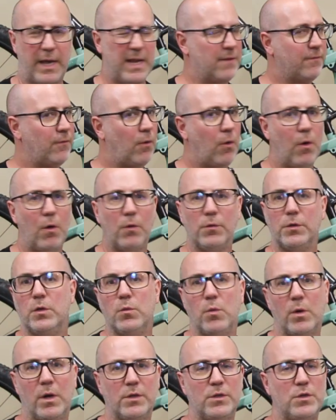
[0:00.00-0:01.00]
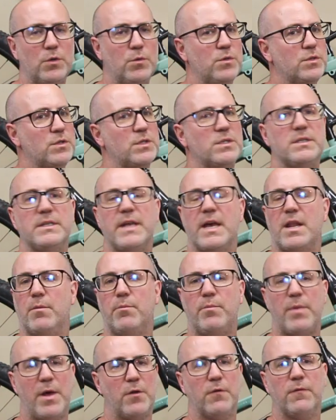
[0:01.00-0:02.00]
And if all you want to do is just get a
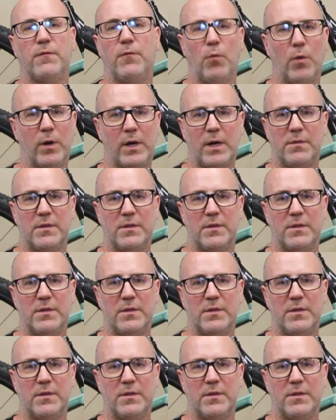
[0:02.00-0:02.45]
better fork